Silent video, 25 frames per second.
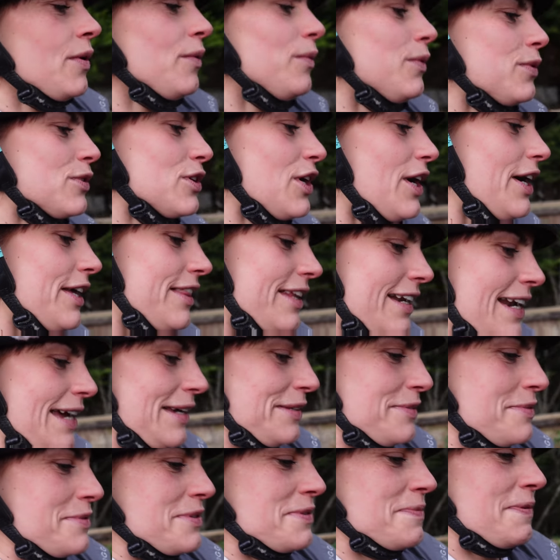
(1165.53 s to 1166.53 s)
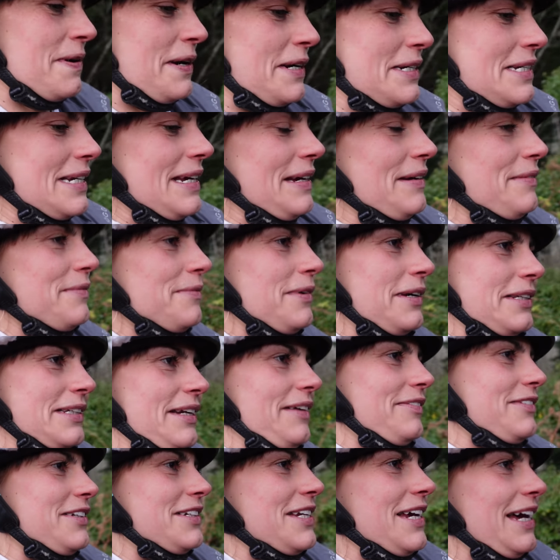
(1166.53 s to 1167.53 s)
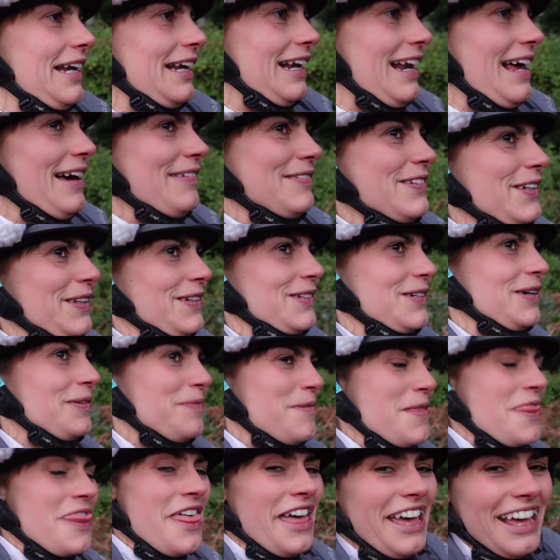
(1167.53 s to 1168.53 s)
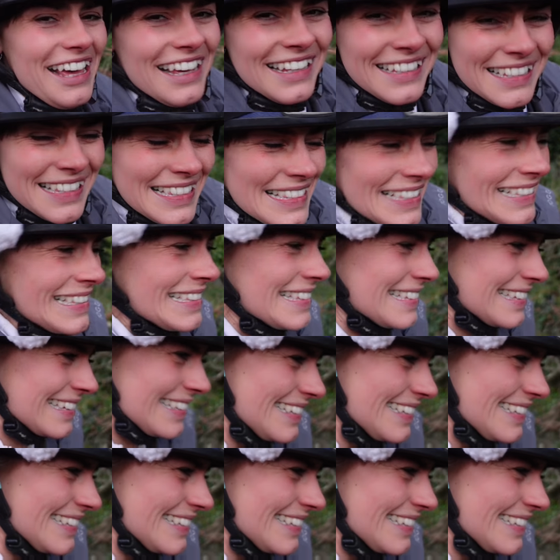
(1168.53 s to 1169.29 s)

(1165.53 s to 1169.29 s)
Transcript: We'll try the next one, Spritey. We must have to turn left at the top of this.